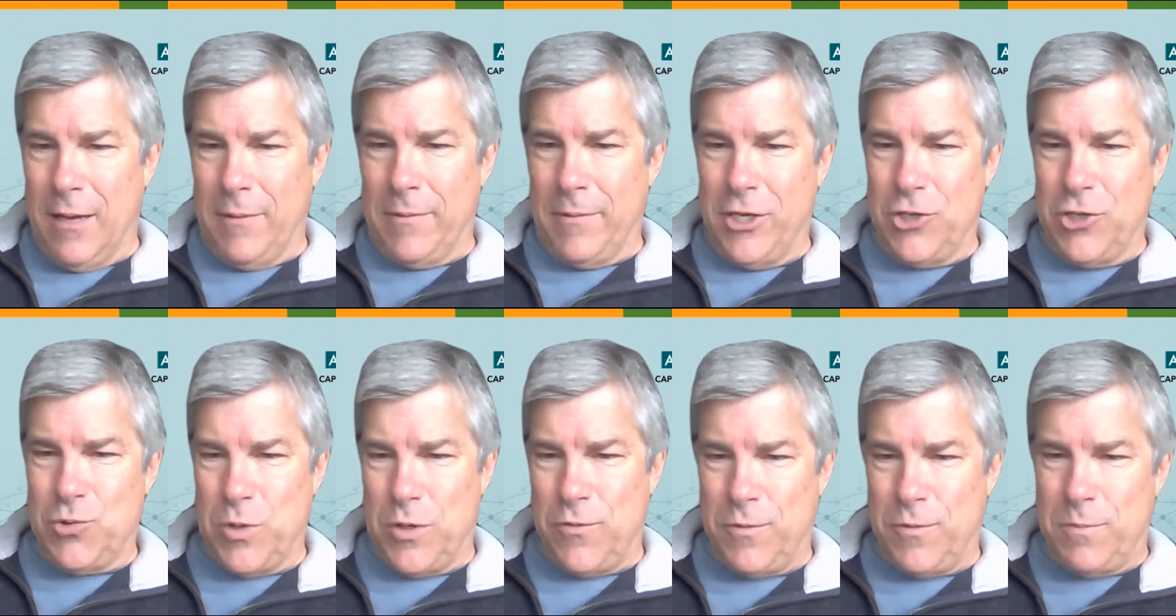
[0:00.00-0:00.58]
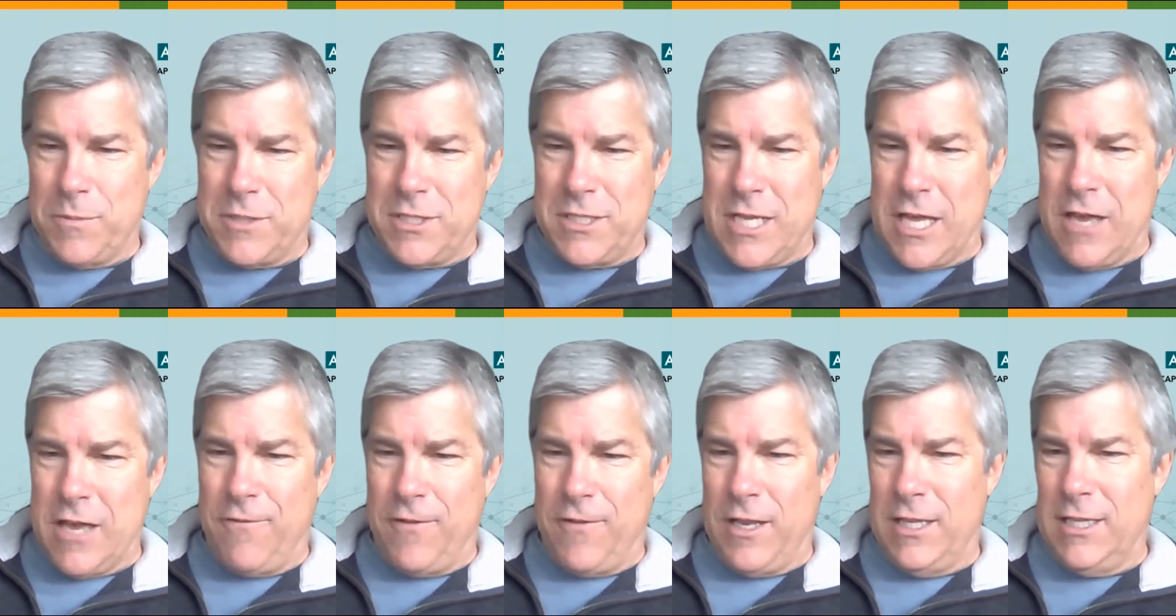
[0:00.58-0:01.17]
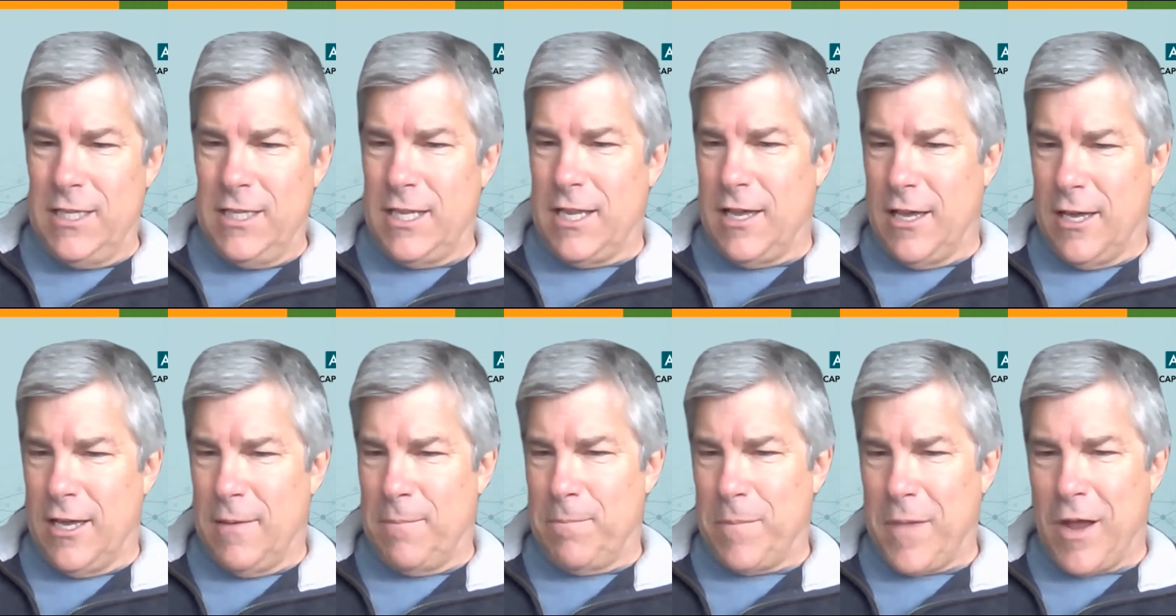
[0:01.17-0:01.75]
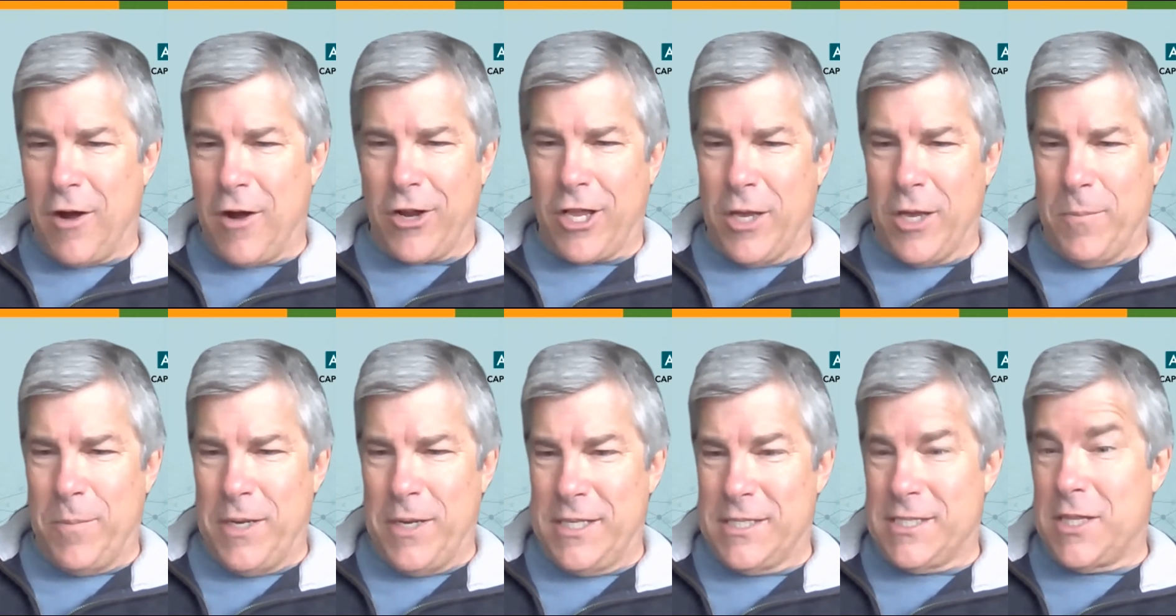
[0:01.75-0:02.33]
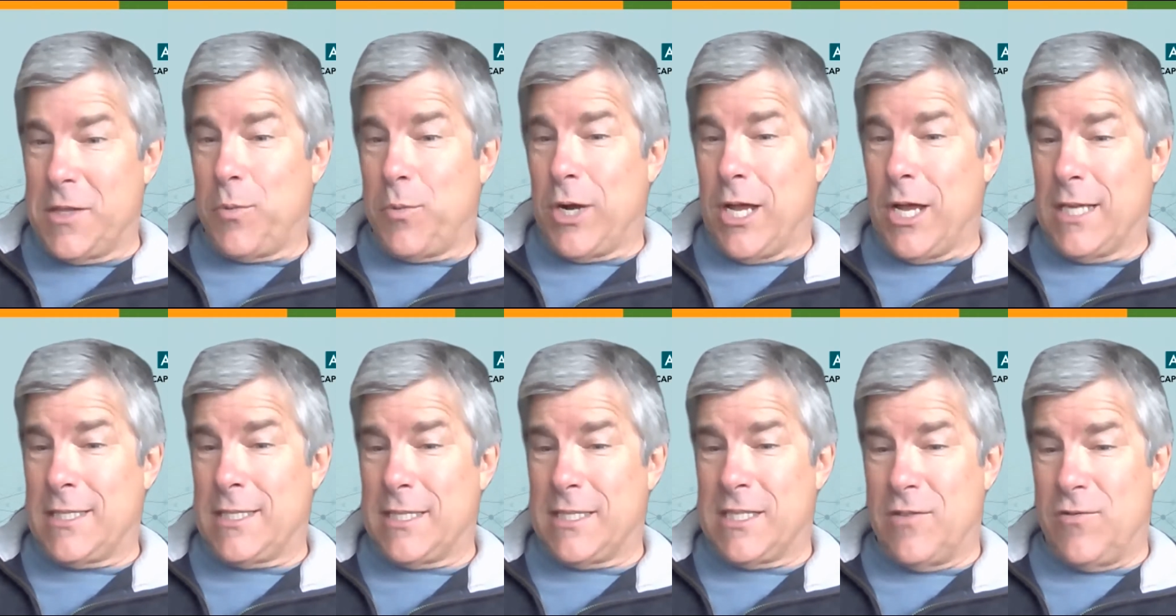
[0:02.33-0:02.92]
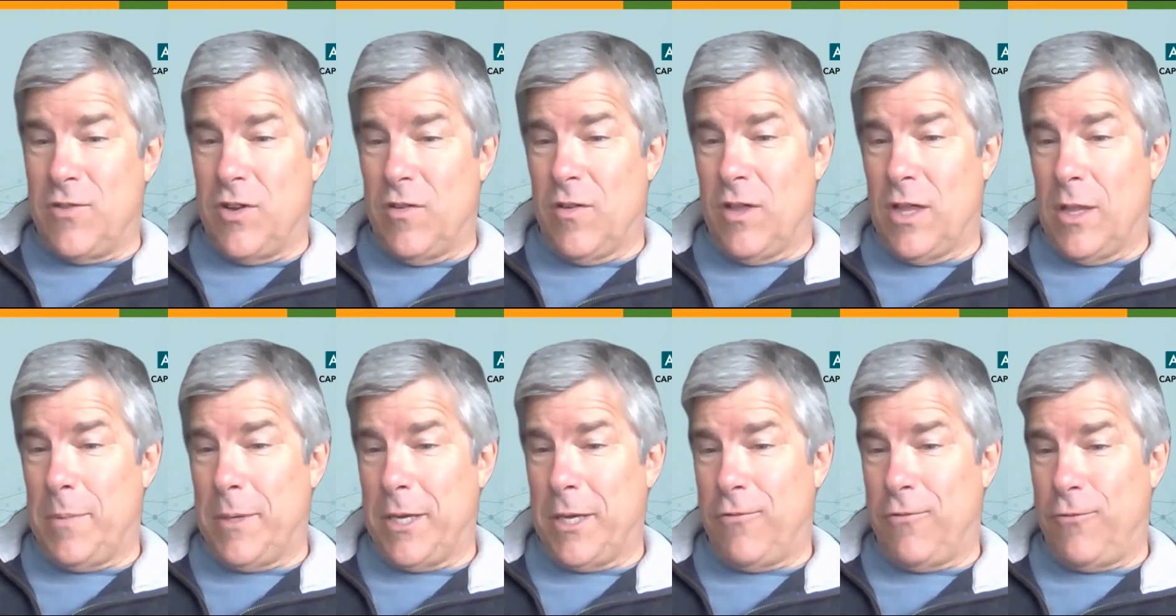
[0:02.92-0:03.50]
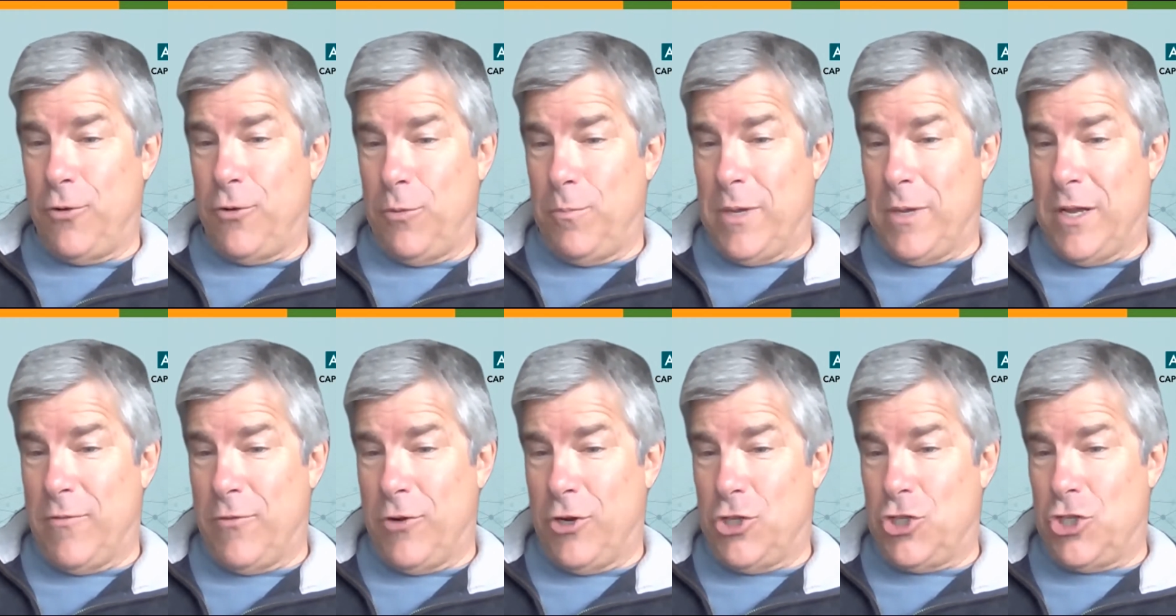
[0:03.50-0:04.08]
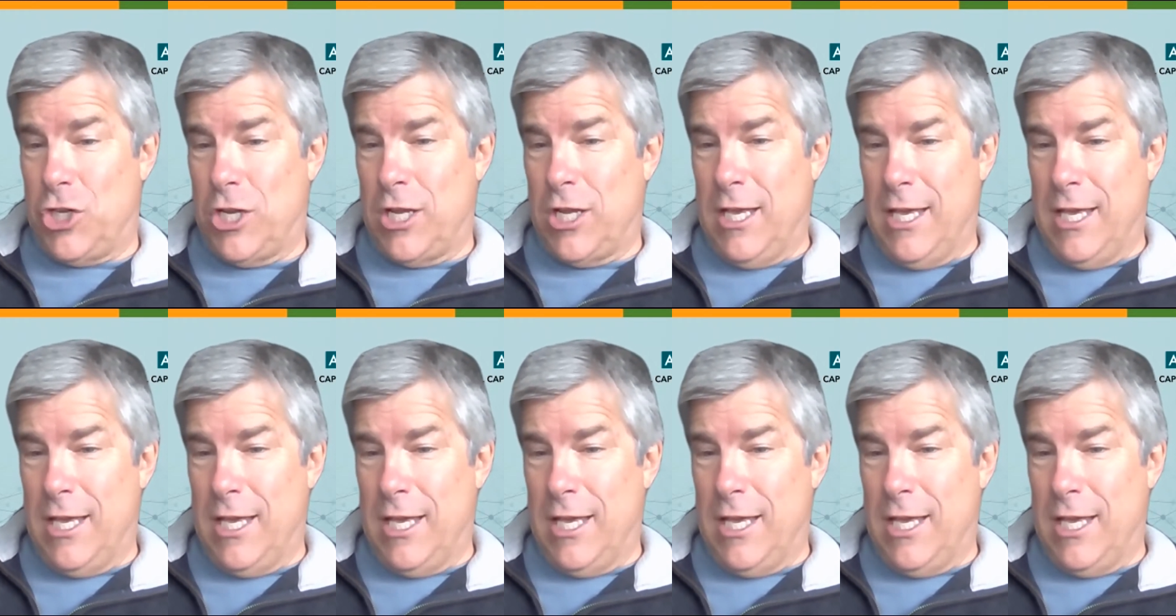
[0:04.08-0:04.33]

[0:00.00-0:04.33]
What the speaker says: Here's one from Stefan. Our company is in the process of developing a food beverage